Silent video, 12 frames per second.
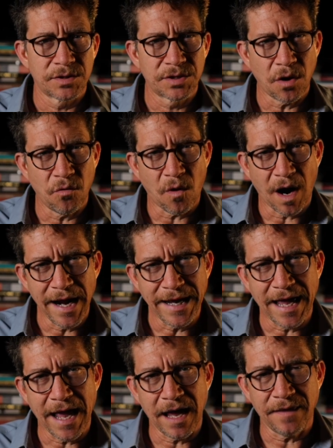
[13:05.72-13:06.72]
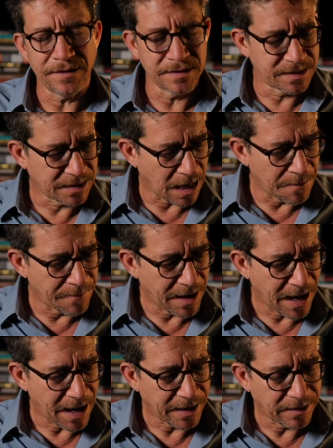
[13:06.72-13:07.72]
So why can't the
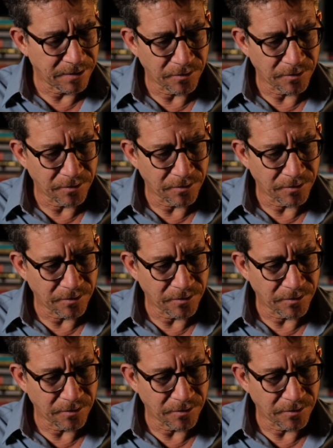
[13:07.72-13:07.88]
scumbag,